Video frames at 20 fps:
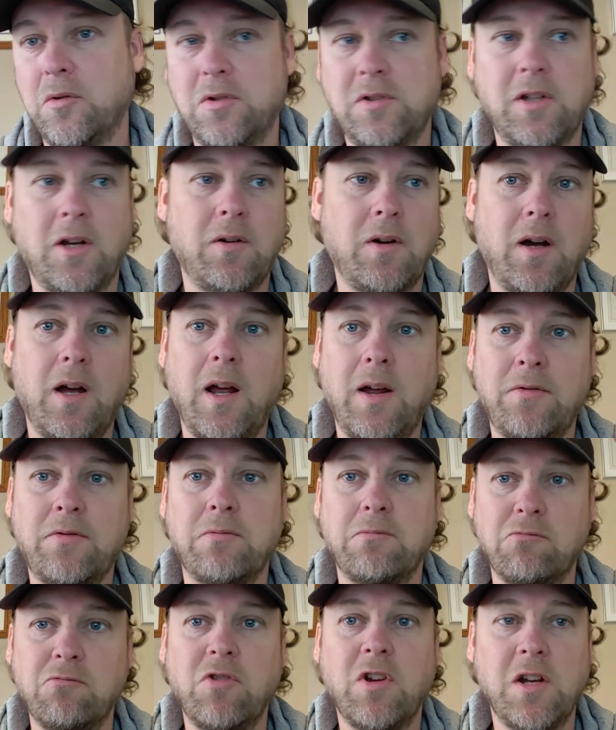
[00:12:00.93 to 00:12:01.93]
So I have
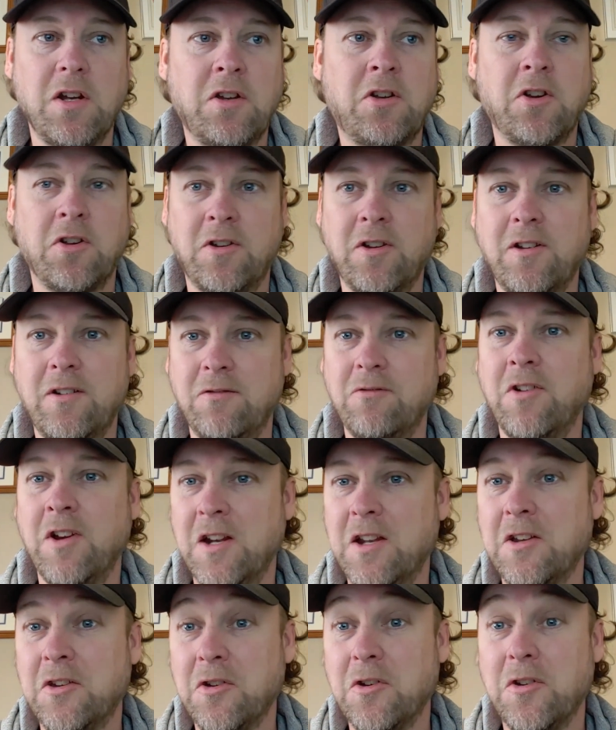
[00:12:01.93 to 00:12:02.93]
some really
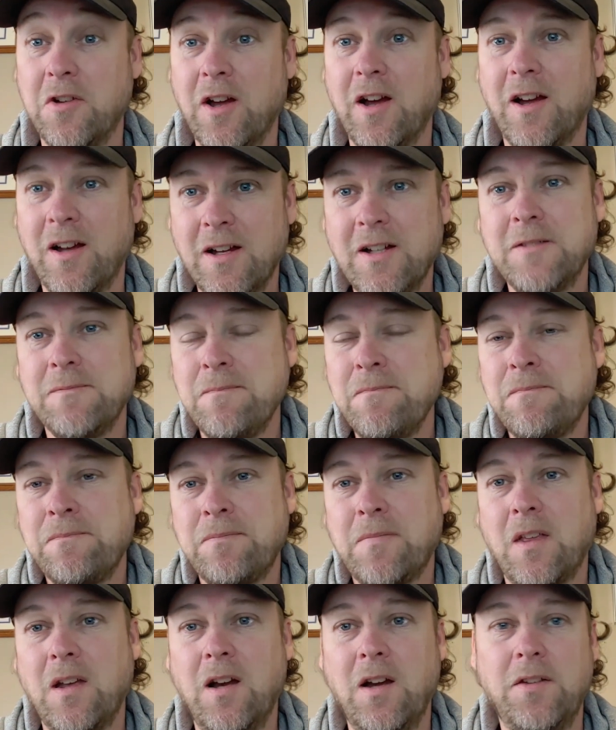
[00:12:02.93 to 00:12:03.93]
good
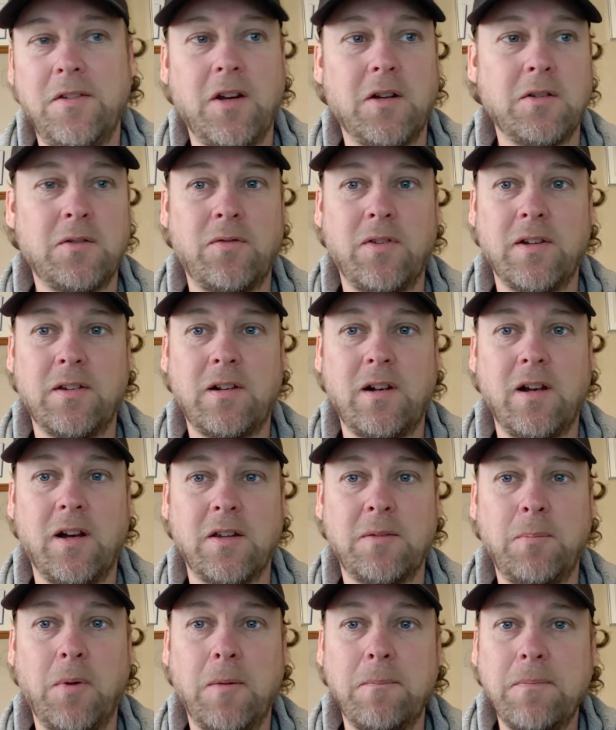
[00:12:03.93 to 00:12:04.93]
notes for this
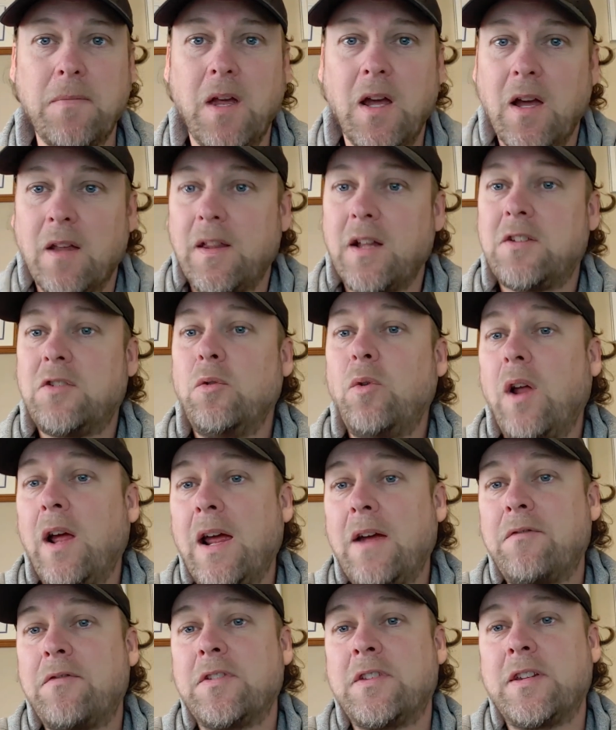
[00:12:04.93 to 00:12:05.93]
class. But that's all I
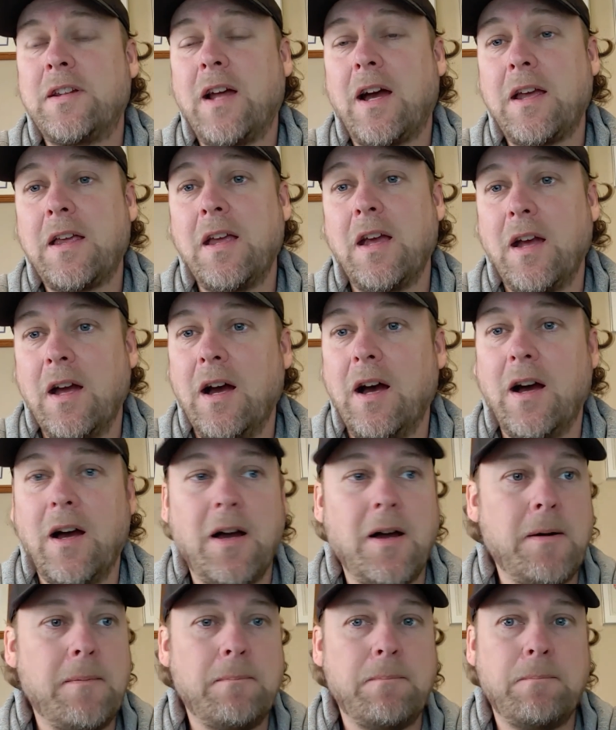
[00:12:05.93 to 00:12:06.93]
have for today.
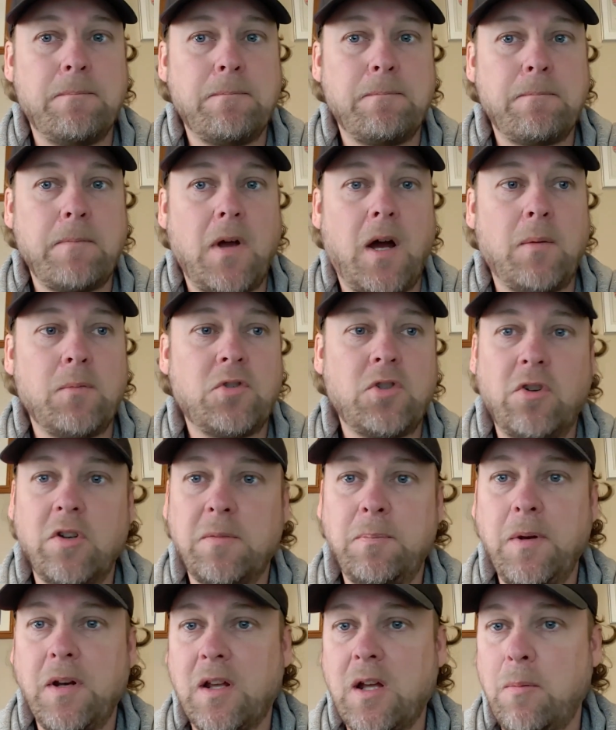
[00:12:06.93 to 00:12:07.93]
I'm sorry
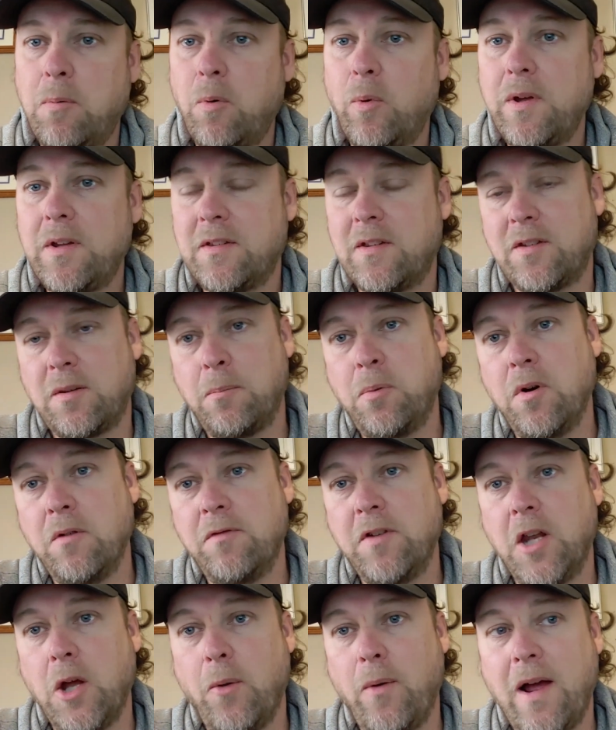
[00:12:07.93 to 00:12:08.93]
it's been a couple of weeks since I put a
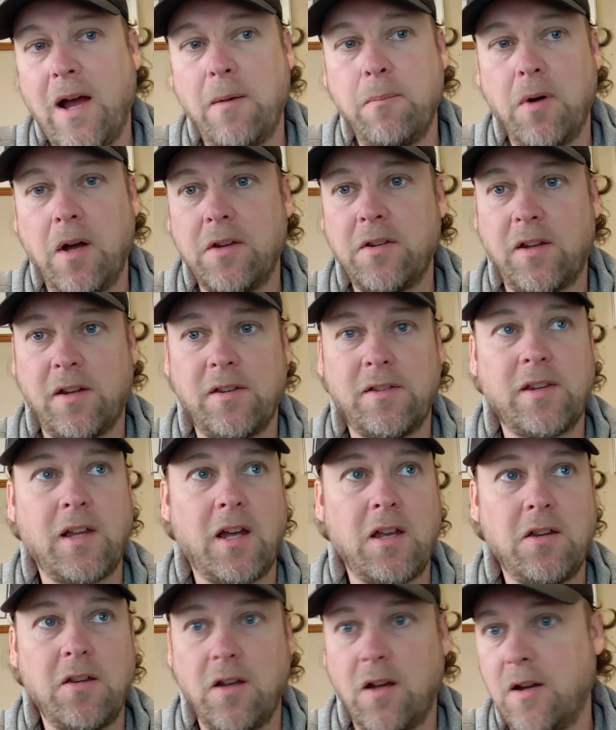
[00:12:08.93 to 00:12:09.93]
video out, but as I can
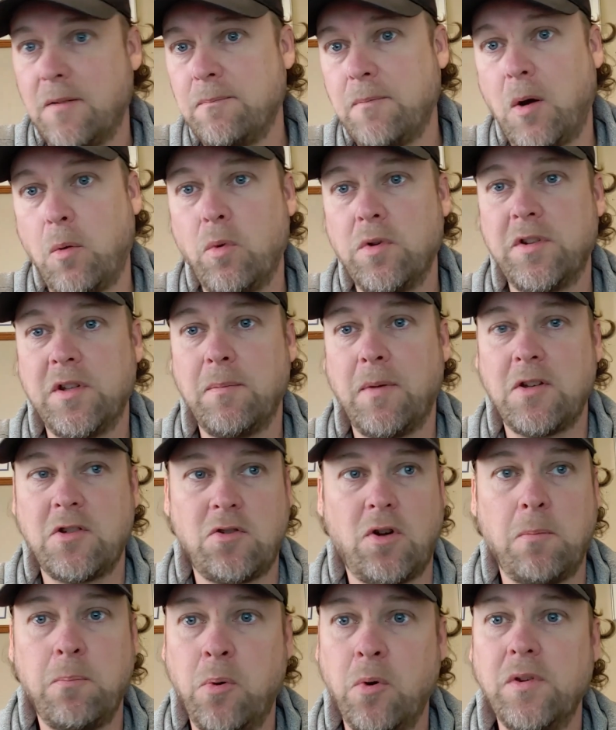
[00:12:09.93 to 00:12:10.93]
say, I wanted to make
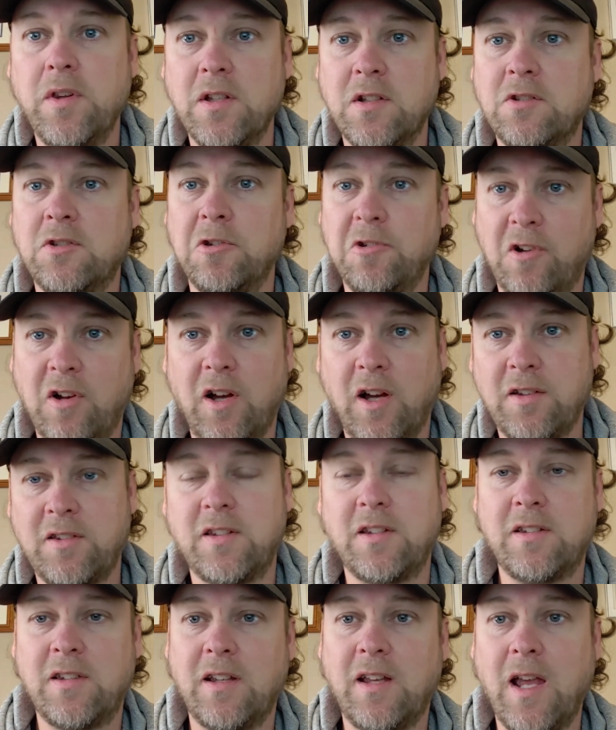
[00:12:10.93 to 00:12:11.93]
sure I put these 2
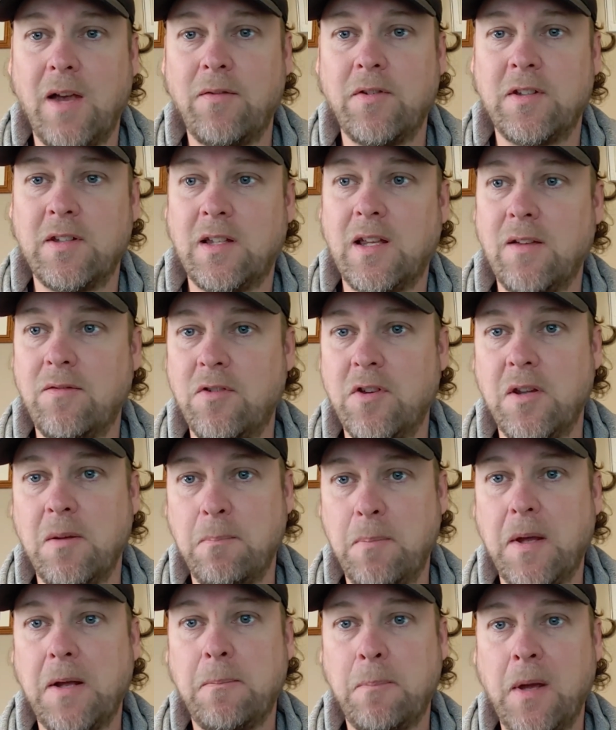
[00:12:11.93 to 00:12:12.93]
classes together to give you the
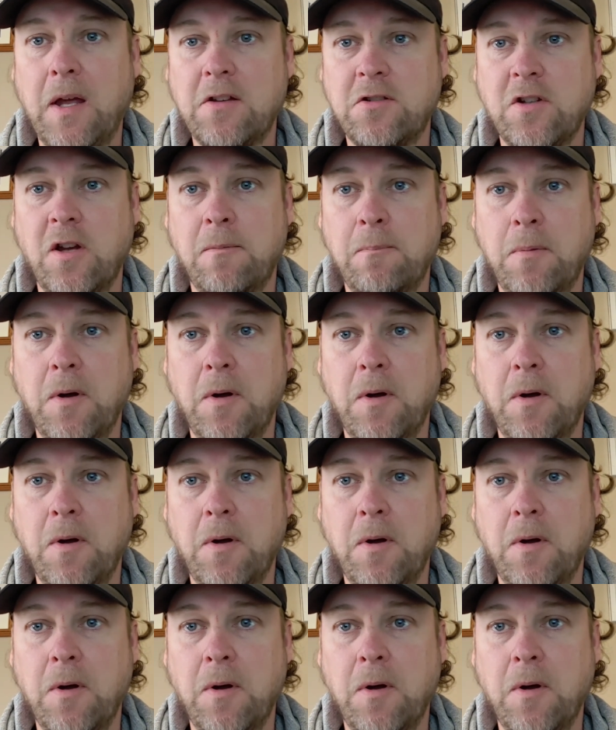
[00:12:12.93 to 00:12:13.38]
big picture.